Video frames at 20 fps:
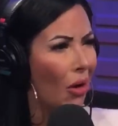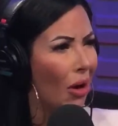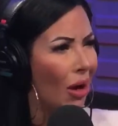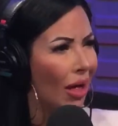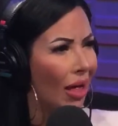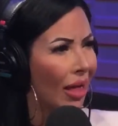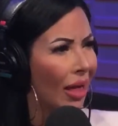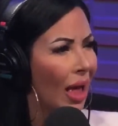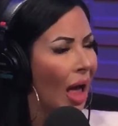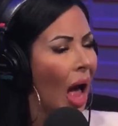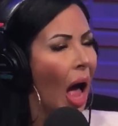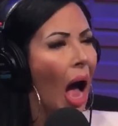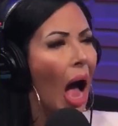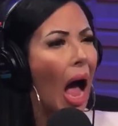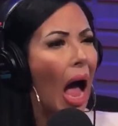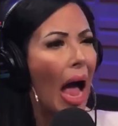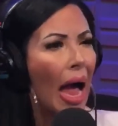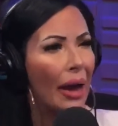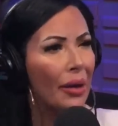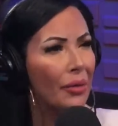
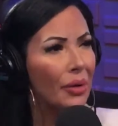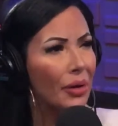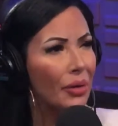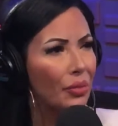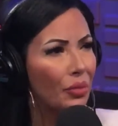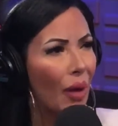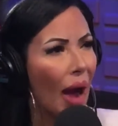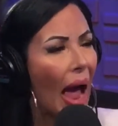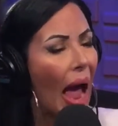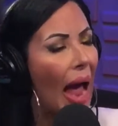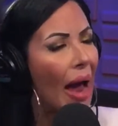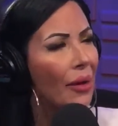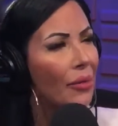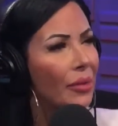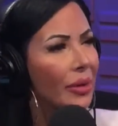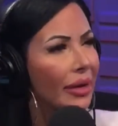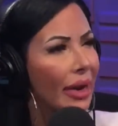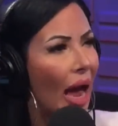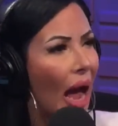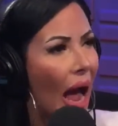I
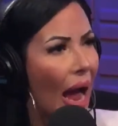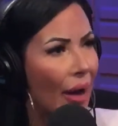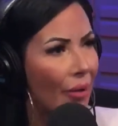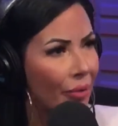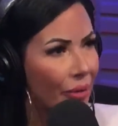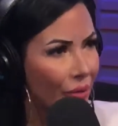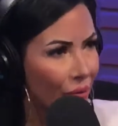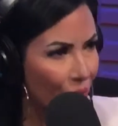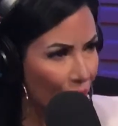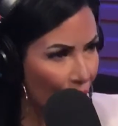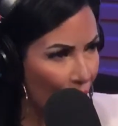would